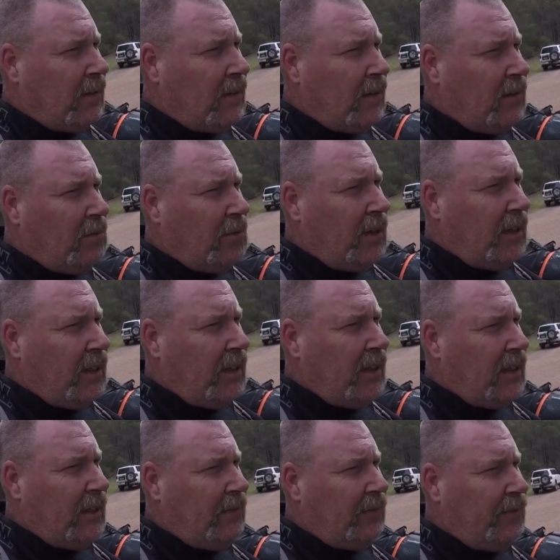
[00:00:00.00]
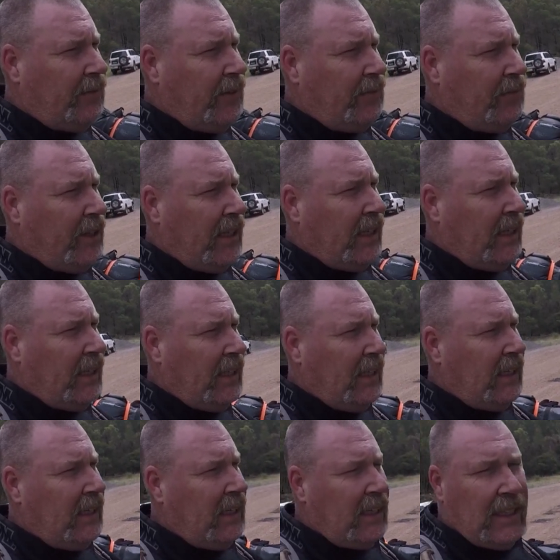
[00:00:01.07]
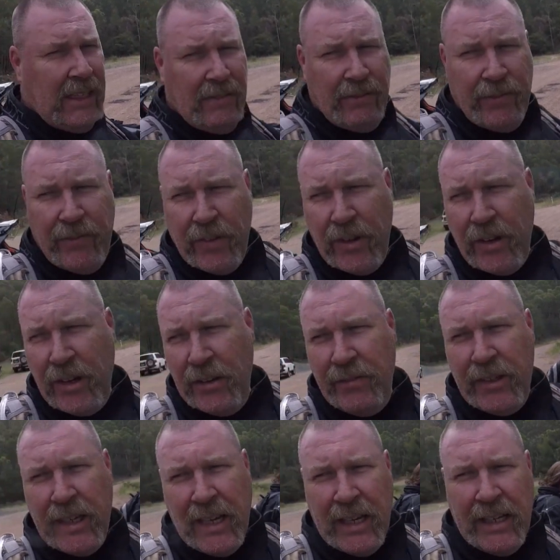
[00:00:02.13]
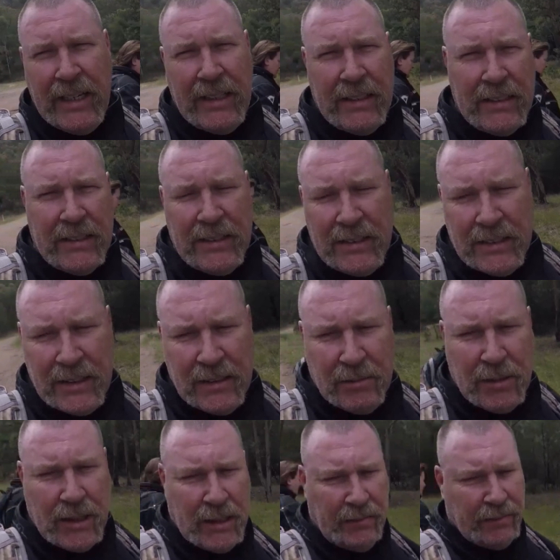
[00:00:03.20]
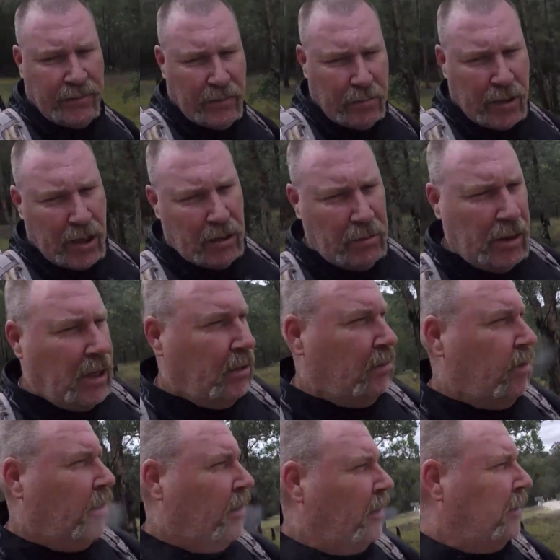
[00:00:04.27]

So we're 55 k's away from Omioni.